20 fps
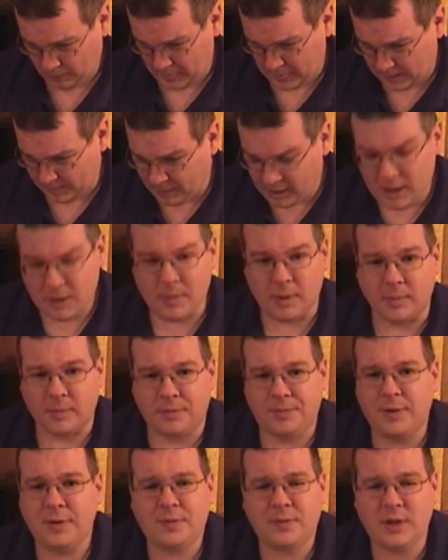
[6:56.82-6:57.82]
minimum
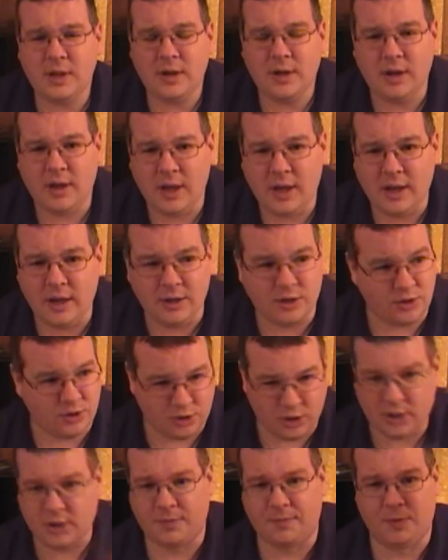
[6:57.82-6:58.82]
15 gigs
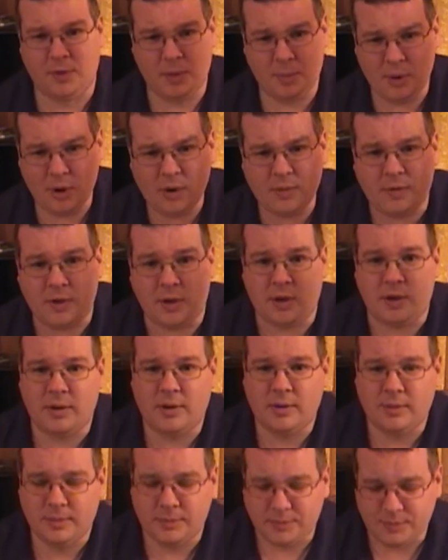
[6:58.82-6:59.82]
just for the movie.
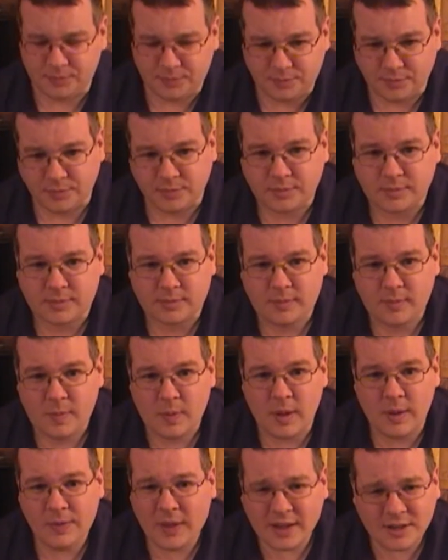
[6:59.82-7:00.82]

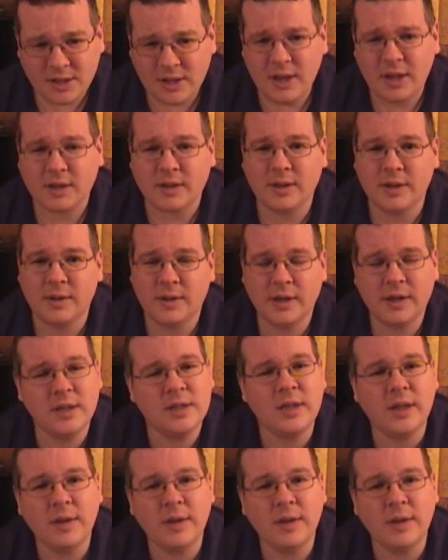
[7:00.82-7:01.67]
That's it. That doesn't